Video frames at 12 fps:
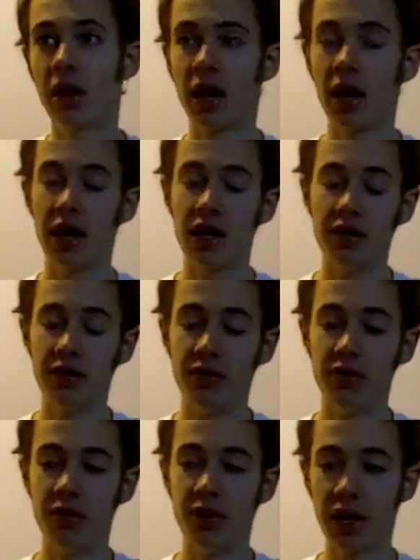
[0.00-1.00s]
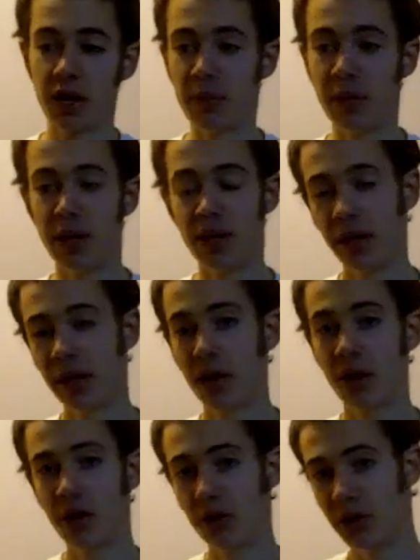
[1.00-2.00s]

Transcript: kind of recommend like, oh,